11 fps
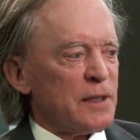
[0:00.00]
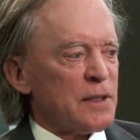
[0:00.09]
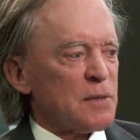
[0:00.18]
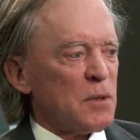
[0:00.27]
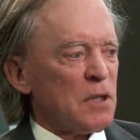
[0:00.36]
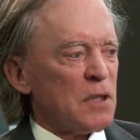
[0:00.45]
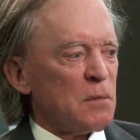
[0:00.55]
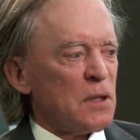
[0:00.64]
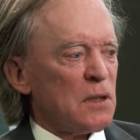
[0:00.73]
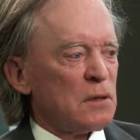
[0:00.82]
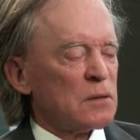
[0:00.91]
is
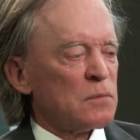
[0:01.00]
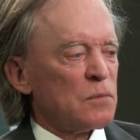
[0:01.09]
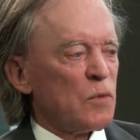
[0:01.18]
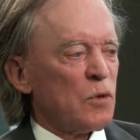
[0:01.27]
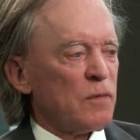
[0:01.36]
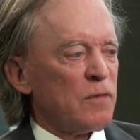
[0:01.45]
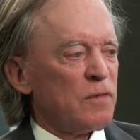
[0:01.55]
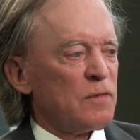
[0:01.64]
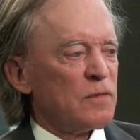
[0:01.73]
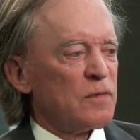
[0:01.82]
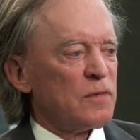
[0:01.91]
becoming more
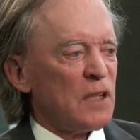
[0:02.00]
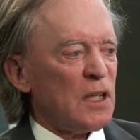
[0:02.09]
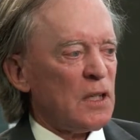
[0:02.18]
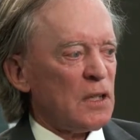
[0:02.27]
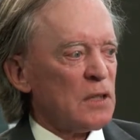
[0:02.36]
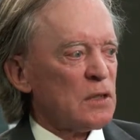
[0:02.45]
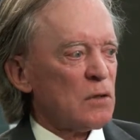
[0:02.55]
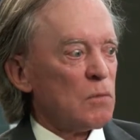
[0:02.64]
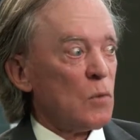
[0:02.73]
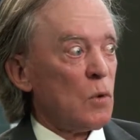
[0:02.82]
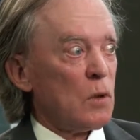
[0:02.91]
violent or
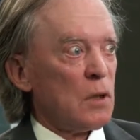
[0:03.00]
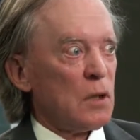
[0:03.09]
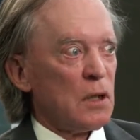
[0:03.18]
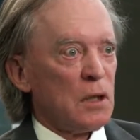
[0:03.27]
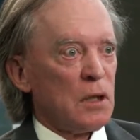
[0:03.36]
more